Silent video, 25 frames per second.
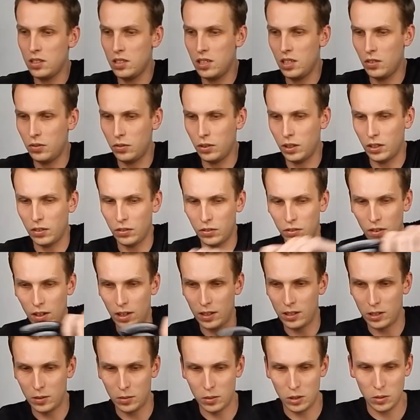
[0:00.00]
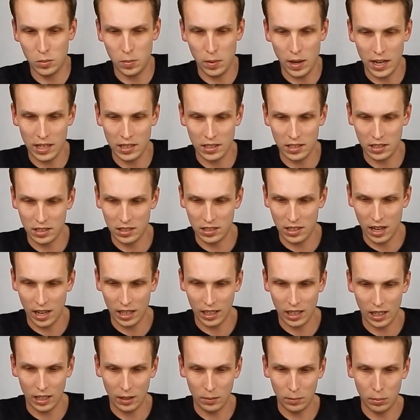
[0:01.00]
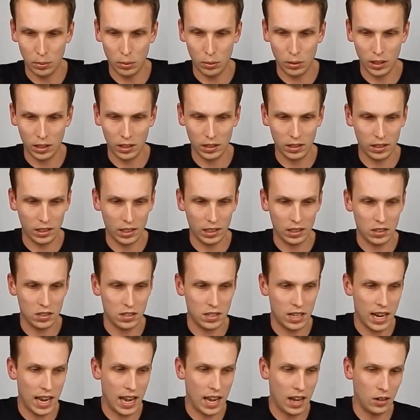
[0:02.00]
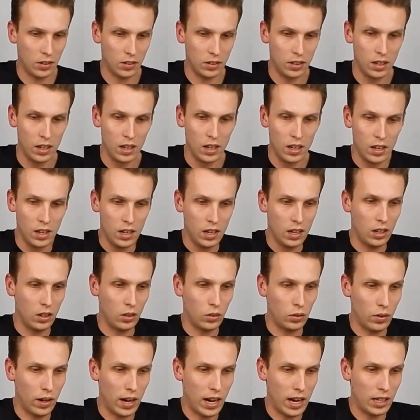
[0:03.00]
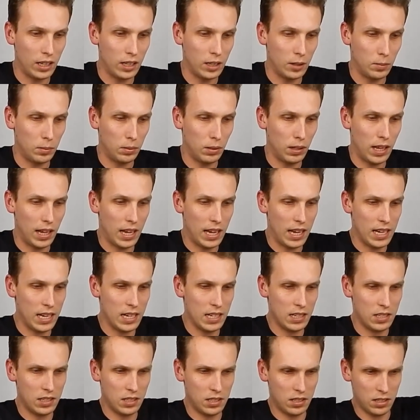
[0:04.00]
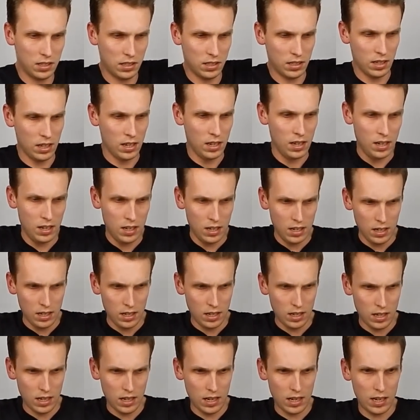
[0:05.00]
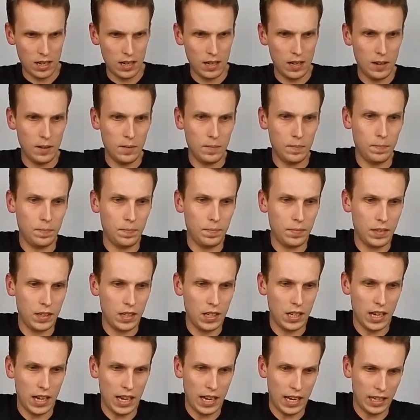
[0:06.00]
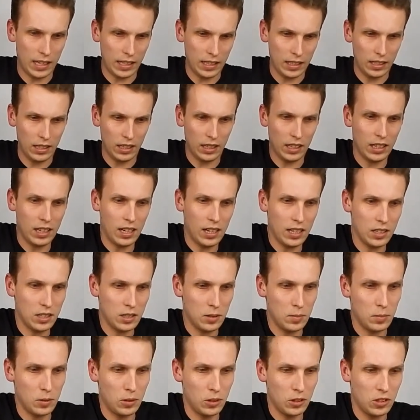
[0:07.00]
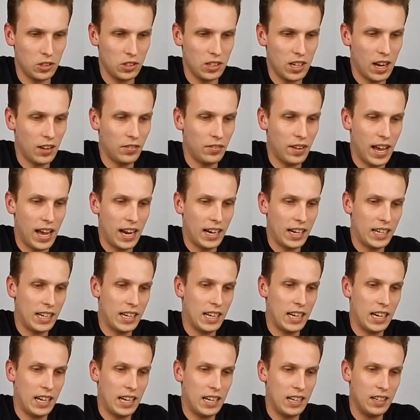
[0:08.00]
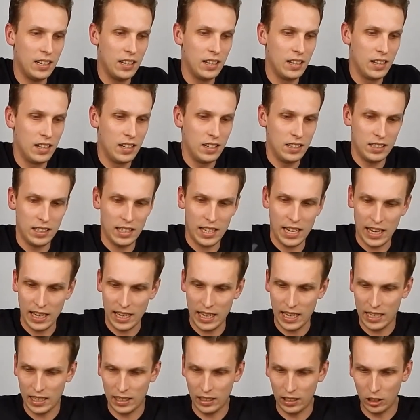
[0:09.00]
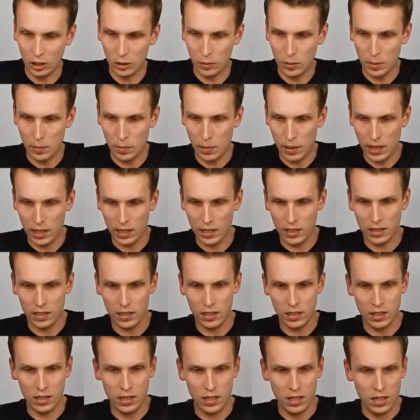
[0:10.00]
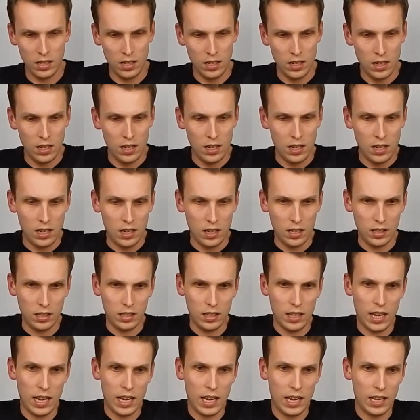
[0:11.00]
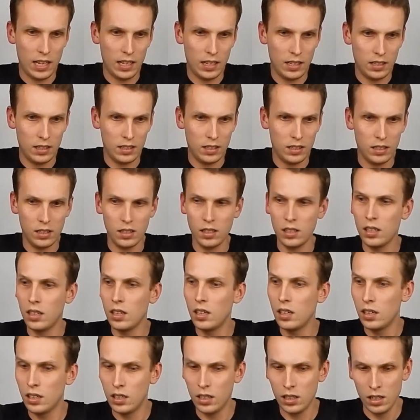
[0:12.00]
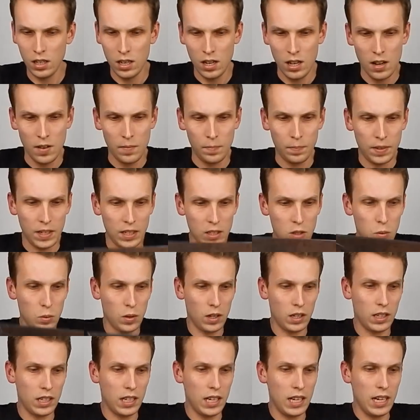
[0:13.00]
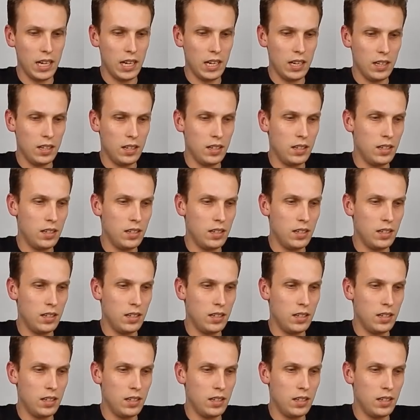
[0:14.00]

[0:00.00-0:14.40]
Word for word: see if we can find some space to start kind of putting things down around the place. Going to cut some more stuff out of here, get in a little bit better. And then this one here,